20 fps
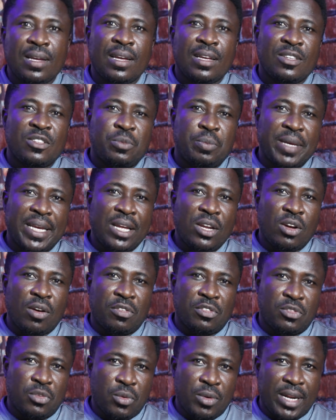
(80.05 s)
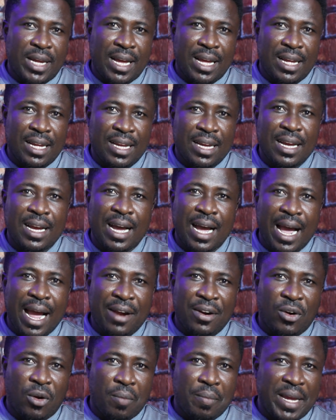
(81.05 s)
Speaking of solder, I
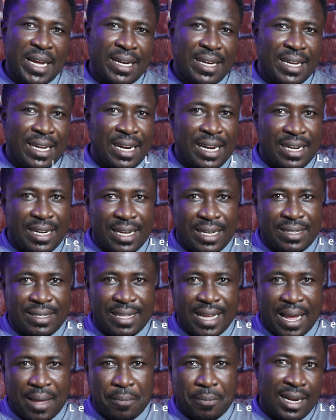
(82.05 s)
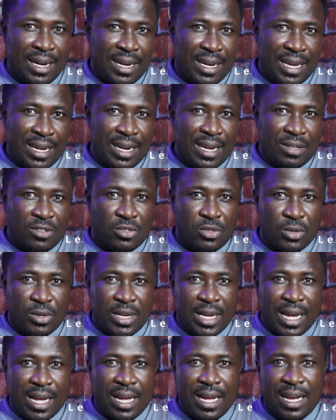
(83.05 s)
recommend the leaded type. Leaded
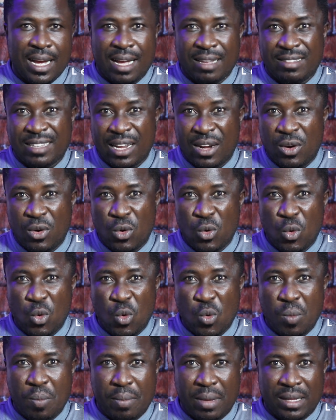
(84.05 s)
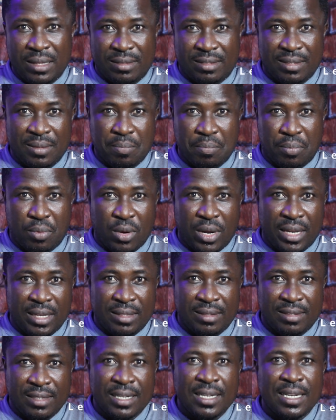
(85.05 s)
solder has a low melting
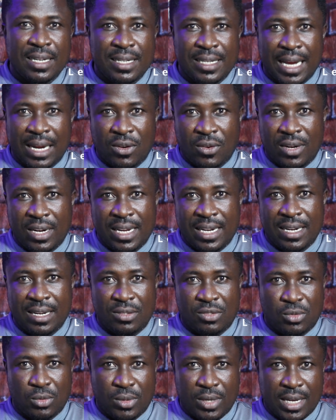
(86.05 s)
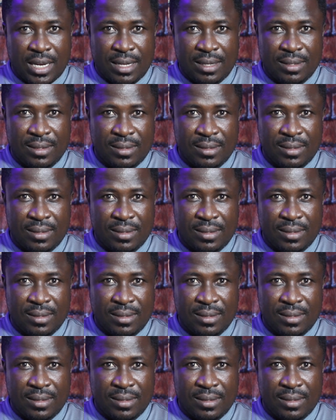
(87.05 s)
point than unleaded solder,